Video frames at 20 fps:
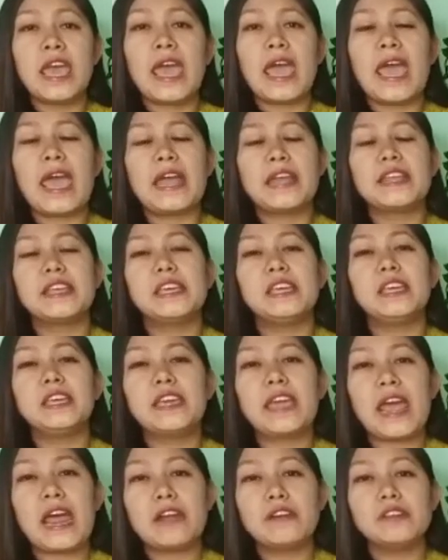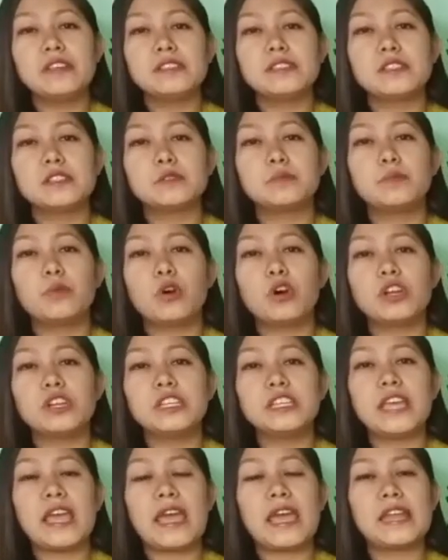and he carries his
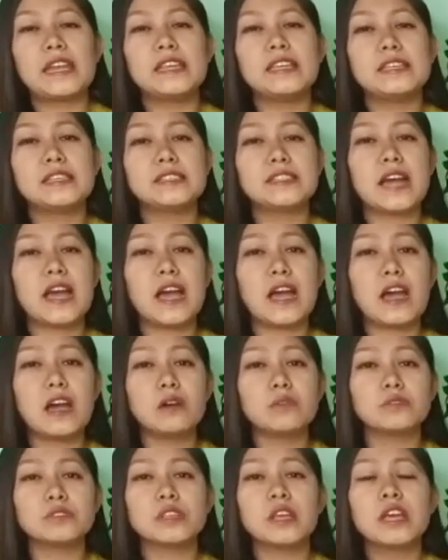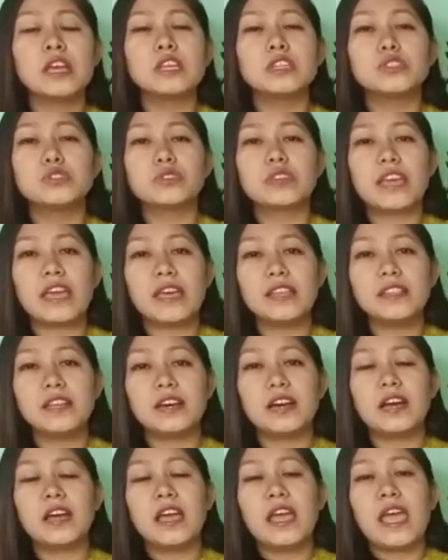body and his house
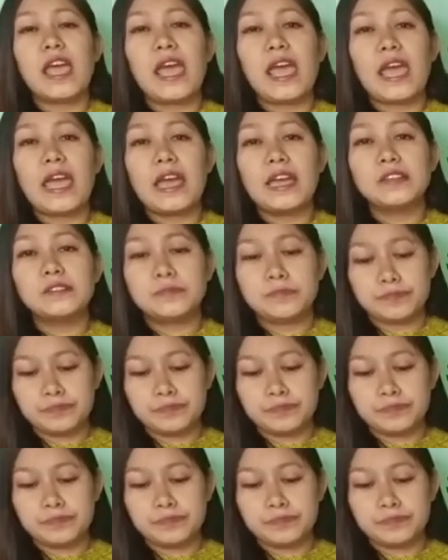together, and